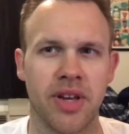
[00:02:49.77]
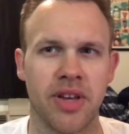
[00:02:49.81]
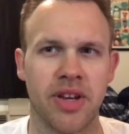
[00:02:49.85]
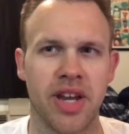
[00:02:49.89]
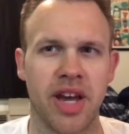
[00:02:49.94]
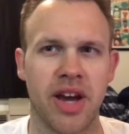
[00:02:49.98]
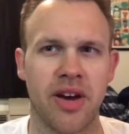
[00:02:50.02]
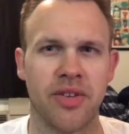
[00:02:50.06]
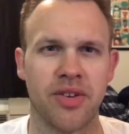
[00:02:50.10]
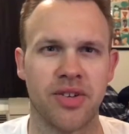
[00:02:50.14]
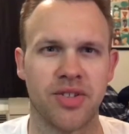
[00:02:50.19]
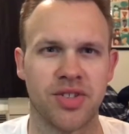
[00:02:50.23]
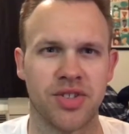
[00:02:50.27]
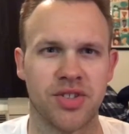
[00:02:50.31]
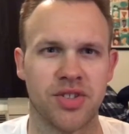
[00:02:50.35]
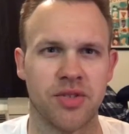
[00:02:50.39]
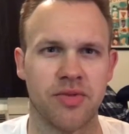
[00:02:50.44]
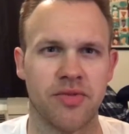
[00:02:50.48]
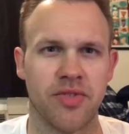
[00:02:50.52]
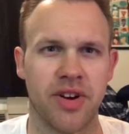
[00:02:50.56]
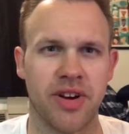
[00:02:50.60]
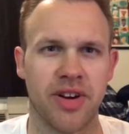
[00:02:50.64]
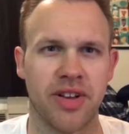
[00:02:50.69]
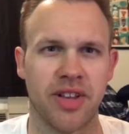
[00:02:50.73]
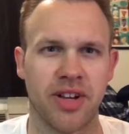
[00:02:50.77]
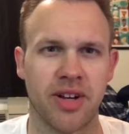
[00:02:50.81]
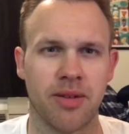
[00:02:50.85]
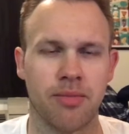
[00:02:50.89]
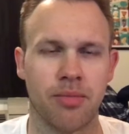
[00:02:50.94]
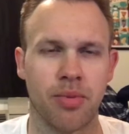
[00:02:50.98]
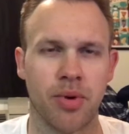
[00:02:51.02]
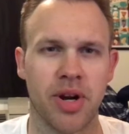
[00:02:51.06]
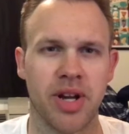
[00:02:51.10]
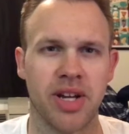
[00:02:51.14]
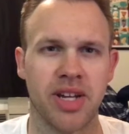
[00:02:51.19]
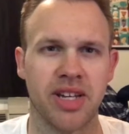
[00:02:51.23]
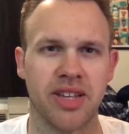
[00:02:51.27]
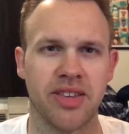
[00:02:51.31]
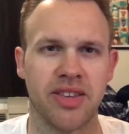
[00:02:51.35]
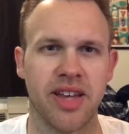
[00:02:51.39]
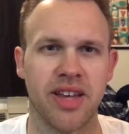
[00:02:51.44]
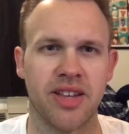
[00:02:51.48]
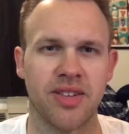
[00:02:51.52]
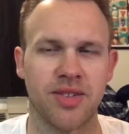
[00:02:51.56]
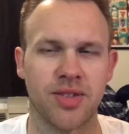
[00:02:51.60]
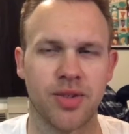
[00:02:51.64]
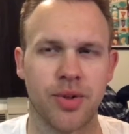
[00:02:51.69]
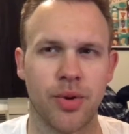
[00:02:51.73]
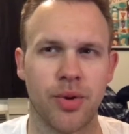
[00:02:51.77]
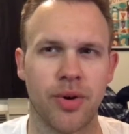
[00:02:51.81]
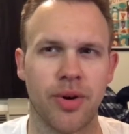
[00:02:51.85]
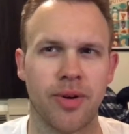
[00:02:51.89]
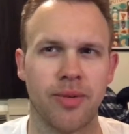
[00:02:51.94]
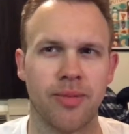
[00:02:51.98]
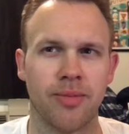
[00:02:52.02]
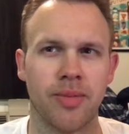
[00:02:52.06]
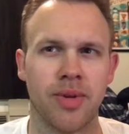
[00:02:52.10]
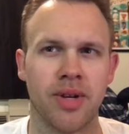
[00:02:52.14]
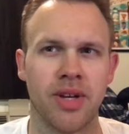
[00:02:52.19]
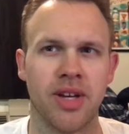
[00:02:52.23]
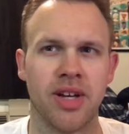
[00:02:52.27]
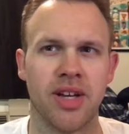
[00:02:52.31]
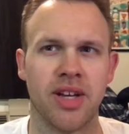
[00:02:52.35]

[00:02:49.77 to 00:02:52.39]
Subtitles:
and now there's just a break in that storm.